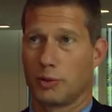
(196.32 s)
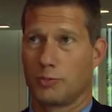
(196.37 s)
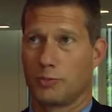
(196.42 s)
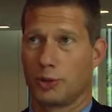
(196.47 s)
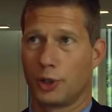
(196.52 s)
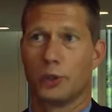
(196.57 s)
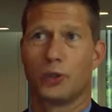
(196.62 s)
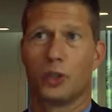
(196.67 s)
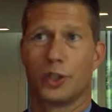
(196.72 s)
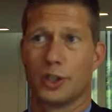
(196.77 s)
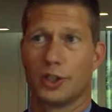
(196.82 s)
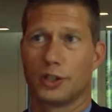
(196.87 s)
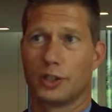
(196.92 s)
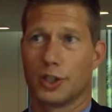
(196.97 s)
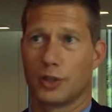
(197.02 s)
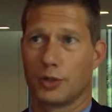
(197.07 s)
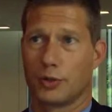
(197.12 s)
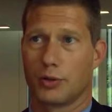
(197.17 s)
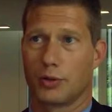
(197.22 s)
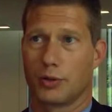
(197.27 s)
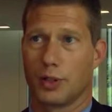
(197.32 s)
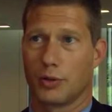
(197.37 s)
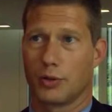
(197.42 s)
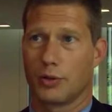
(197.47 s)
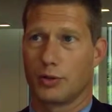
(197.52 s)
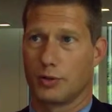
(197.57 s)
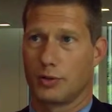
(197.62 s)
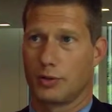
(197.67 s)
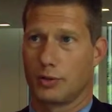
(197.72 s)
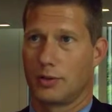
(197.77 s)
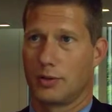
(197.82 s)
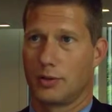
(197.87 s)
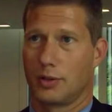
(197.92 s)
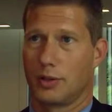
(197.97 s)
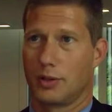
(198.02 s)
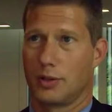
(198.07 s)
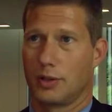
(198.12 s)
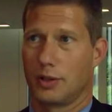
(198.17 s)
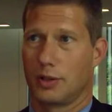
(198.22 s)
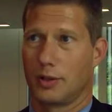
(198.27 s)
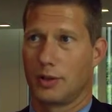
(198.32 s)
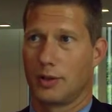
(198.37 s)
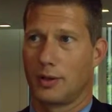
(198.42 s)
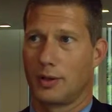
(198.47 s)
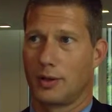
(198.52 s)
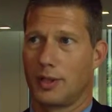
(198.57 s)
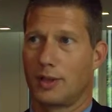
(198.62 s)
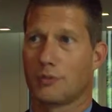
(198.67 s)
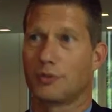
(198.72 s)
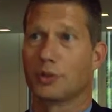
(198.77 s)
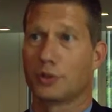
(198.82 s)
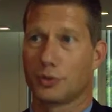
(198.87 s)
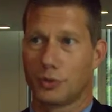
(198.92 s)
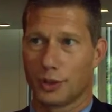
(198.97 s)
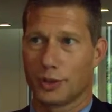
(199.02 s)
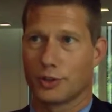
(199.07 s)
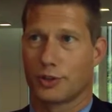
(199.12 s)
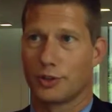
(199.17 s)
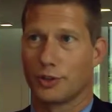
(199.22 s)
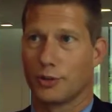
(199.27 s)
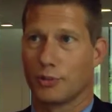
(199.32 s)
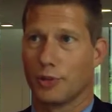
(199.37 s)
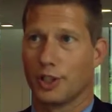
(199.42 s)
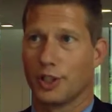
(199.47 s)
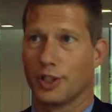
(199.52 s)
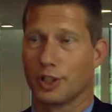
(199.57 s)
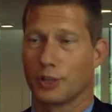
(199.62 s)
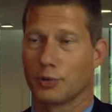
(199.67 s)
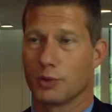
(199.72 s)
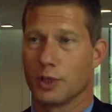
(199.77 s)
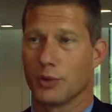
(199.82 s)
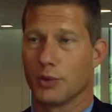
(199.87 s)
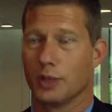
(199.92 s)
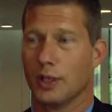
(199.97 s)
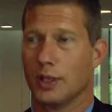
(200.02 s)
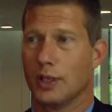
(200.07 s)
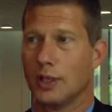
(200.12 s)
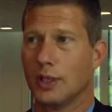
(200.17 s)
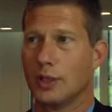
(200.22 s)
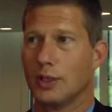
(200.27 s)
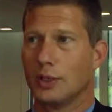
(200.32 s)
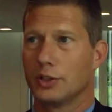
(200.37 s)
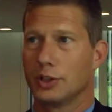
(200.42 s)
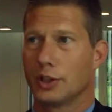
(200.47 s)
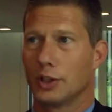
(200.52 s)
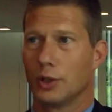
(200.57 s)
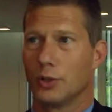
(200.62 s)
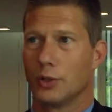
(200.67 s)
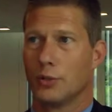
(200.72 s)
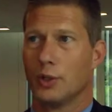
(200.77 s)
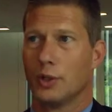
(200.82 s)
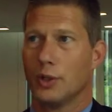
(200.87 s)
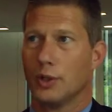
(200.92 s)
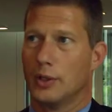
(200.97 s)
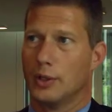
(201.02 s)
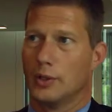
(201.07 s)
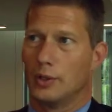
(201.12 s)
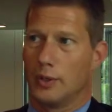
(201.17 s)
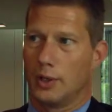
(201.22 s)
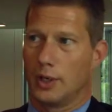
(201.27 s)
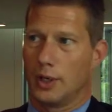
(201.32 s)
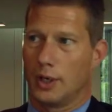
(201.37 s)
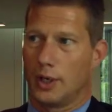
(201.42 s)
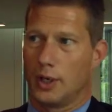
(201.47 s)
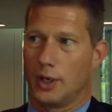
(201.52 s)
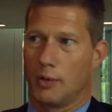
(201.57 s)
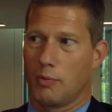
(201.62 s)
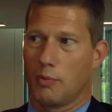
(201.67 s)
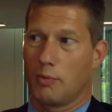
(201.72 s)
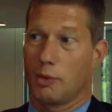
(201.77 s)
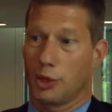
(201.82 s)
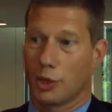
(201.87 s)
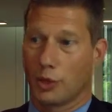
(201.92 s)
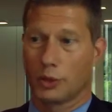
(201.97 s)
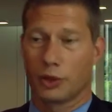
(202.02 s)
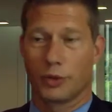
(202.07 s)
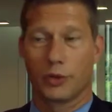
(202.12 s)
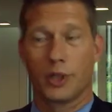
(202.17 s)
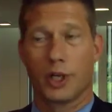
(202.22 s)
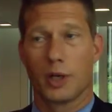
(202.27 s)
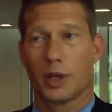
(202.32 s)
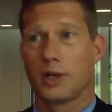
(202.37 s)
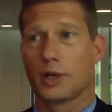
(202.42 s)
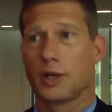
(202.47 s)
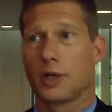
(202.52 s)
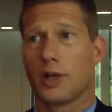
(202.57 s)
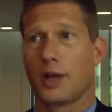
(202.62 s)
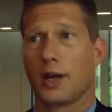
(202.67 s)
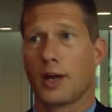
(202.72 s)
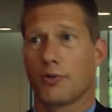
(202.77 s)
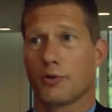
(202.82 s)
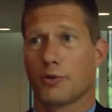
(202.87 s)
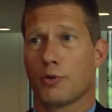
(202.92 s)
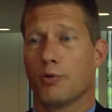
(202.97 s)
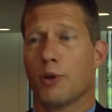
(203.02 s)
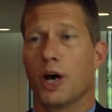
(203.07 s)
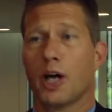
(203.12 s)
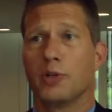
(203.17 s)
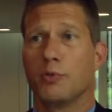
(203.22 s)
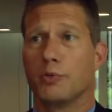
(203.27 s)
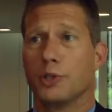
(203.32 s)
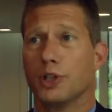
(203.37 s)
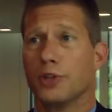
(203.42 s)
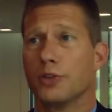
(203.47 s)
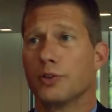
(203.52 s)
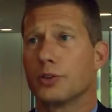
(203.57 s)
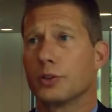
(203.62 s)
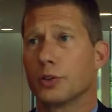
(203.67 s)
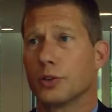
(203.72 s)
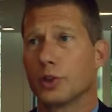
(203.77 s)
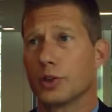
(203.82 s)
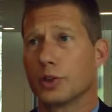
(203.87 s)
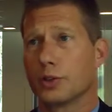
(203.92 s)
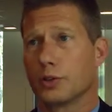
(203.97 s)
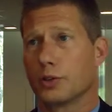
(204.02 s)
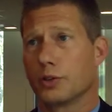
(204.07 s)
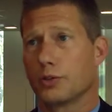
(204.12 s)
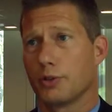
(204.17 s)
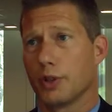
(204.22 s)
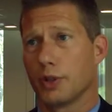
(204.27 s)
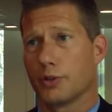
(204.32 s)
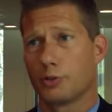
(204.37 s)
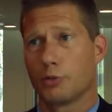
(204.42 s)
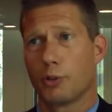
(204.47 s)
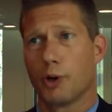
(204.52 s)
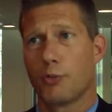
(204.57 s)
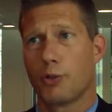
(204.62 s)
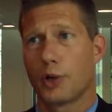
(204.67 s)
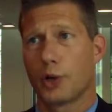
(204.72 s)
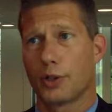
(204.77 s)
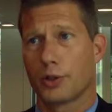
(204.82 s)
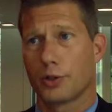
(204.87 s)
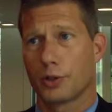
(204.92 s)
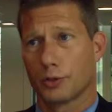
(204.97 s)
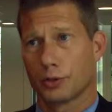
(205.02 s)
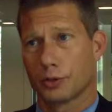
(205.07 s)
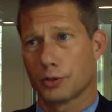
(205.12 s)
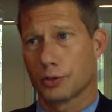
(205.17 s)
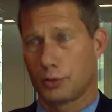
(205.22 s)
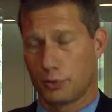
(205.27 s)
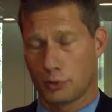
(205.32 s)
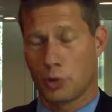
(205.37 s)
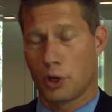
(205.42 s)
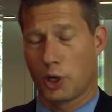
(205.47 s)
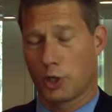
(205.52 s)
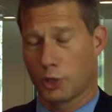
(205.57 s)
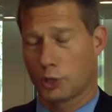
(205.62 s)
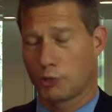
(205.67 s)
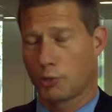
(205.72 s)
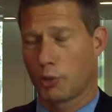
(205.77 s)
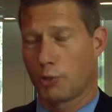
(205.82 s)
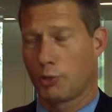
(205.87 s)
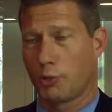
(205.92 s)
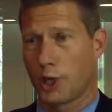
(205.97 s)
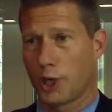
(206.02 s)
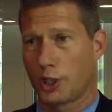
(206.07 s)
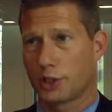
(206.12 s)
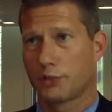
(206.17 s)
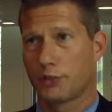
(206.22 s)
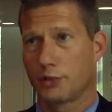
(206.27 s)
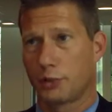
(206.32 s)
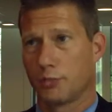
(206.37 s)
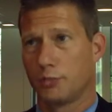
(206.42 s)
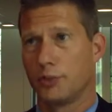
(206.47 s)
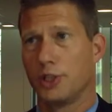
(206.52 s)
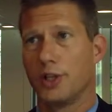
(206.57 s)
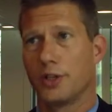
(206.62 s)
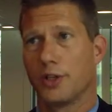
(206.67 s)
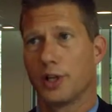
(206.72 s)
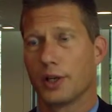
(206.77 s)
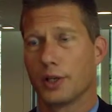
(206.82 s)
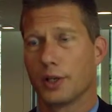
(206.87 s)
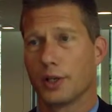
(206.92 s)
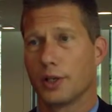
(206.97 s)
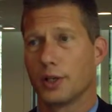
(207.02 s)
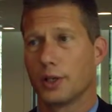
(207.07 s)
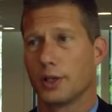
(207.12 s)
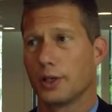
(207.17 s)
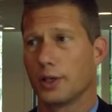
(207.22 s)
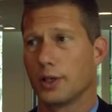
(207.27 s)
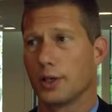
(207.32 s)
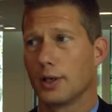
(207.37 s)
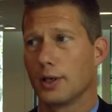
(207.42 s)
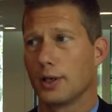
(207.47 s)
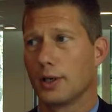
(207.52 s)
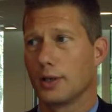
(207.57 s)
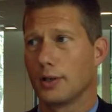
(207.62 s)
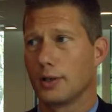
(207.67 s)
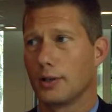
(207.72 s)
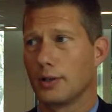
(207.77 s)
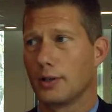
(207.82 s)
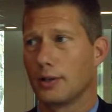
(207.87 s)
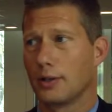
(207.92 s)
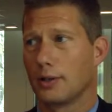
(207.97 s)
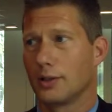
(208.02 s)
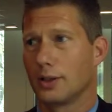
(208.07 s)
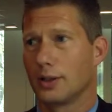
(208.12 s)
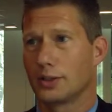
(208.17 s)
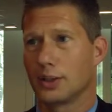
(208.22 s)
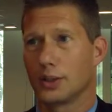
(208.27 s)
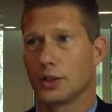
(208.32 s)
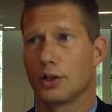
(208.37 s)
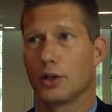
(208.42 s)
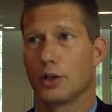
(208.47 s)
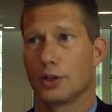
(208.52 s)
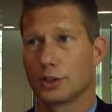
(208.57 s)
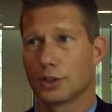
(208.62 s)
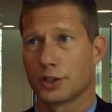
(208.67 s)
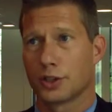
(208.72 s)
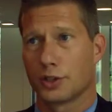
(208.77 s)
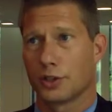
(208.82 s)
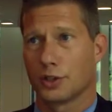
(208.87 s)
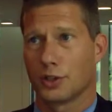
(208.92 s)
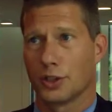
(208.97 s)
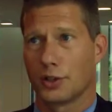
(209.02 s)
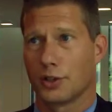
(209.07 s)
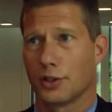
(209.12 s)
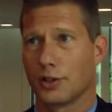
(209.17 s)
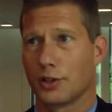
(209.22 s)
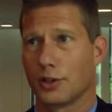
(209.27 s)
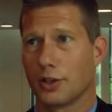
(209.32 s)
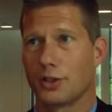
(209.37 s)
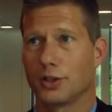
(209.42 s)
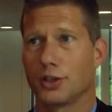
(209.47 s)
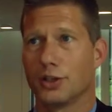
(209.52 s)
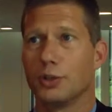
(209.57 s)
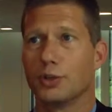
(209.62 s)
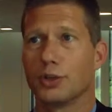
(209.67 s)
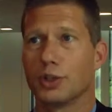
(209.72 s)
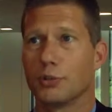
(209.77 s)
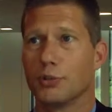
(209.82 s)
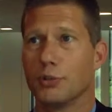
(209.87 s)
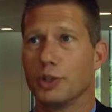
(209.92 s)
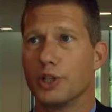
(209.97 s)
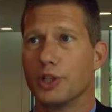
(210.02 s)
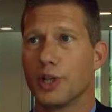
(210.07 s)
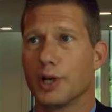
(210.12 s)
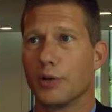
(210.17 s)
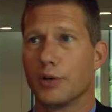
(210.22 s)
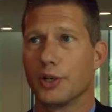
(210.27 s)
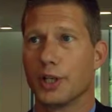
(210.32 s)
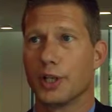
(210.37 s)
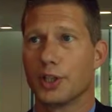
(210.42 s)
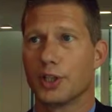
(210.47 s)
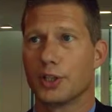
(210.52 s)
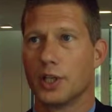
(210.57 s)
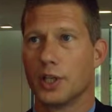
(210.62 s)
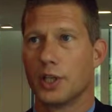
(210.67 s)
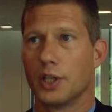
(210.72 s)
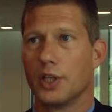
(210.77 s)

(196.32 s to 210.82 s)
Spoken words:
proteins that give the structure to meat as well. So. But also you can have combined meats. So if you have small particles, small parts from meat that are, let's say, cuts that are not used in meat nowadays,